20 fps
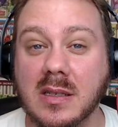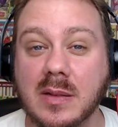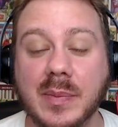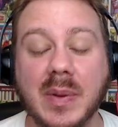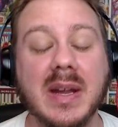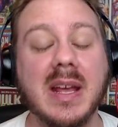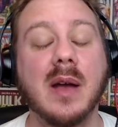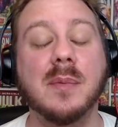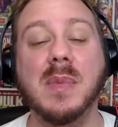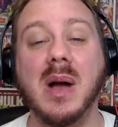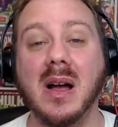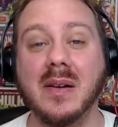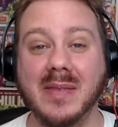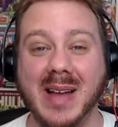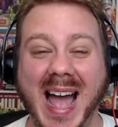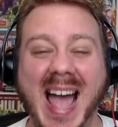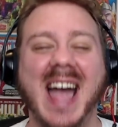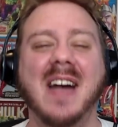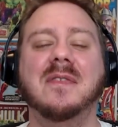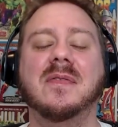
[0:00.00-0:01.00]
but the amount of
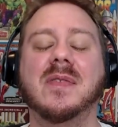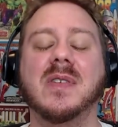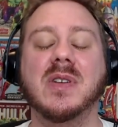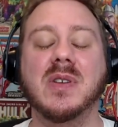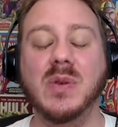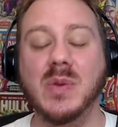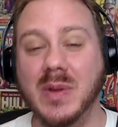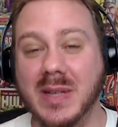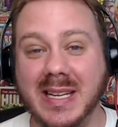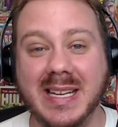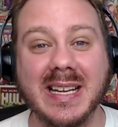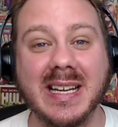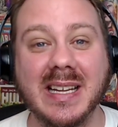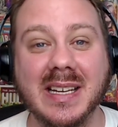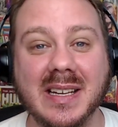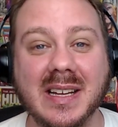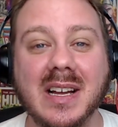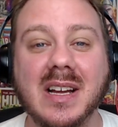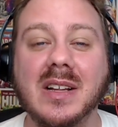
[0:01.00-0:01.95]
effort you need